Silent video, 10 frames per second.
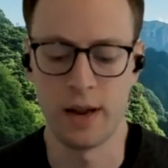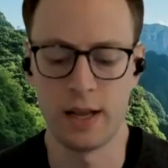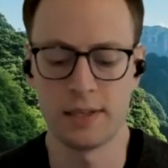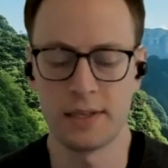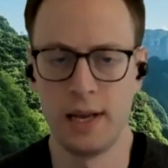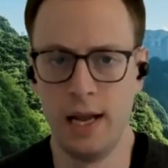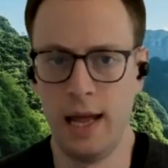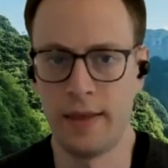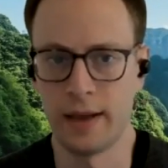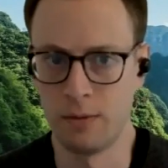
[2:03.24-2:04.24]
finance
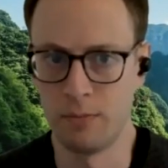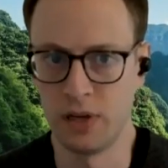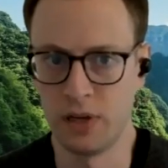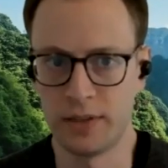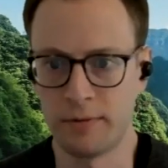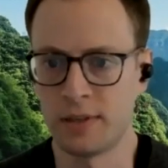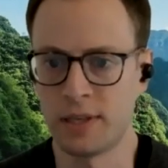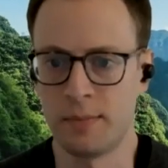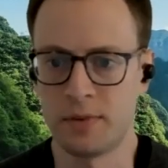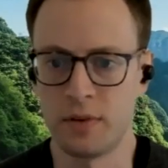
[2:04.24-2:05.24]
that can build different
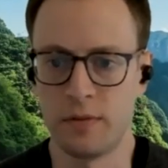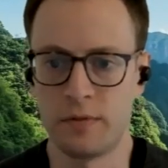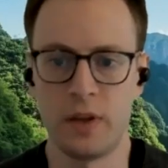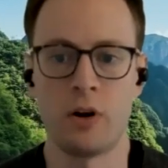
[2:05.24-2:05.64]
types of